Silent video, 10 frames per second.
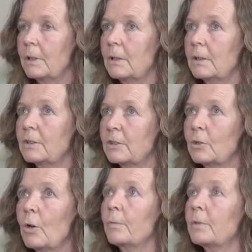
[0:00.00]
It's
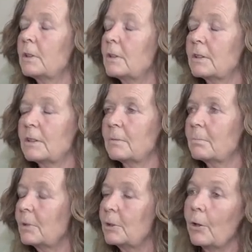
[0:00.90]
not that it's,
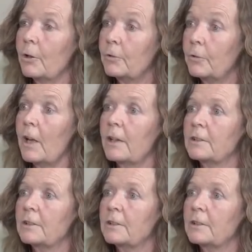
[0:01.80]
you know, if you've had